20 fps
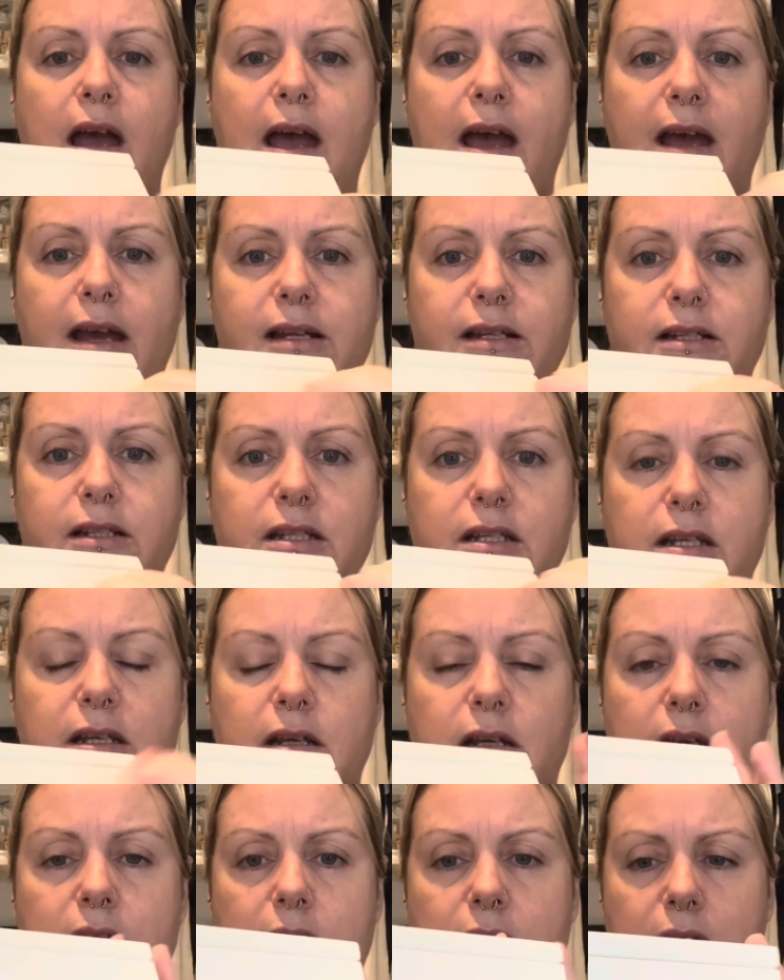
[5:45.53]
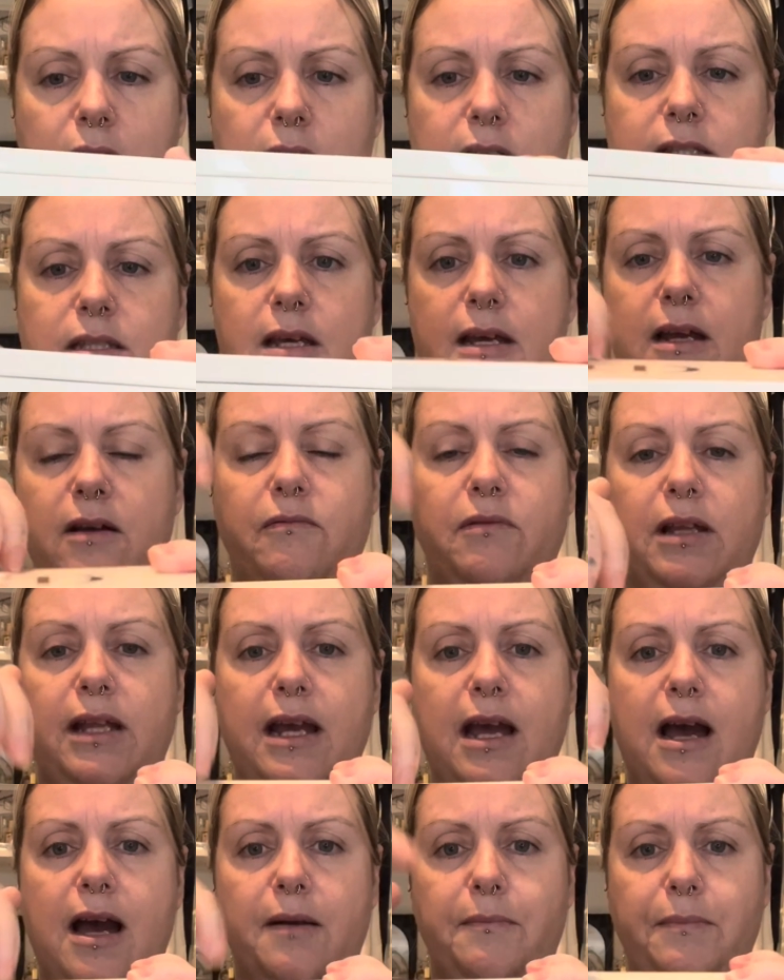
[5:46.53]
and it's like a really hard